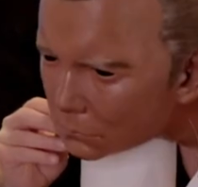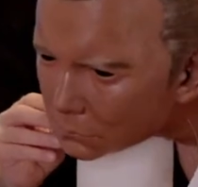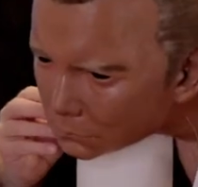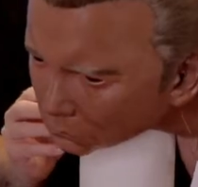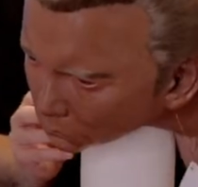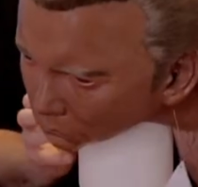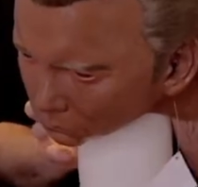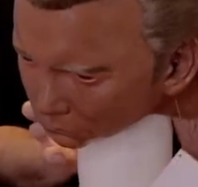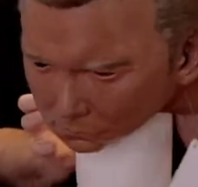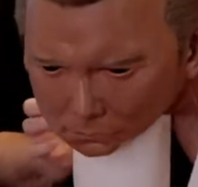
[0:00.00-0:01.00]

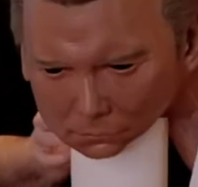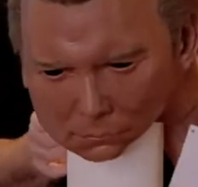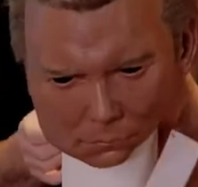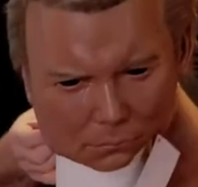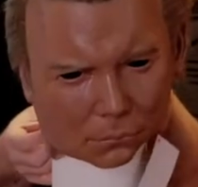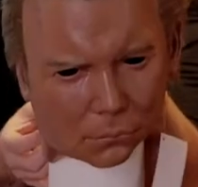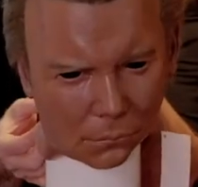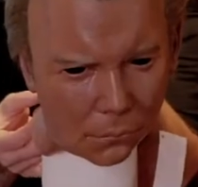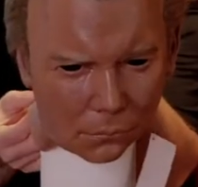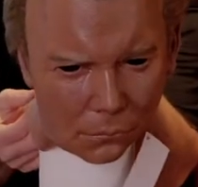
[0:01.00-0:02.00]
Absolutely amazing. And
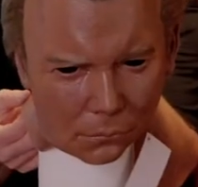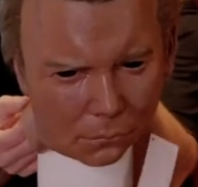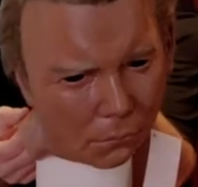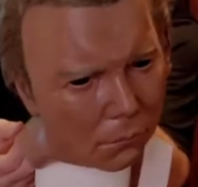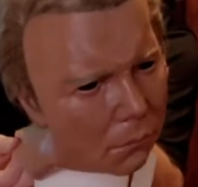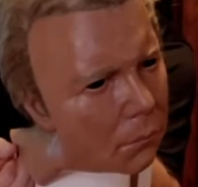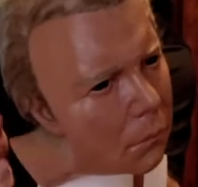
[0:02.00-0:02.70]
I'll get to it here.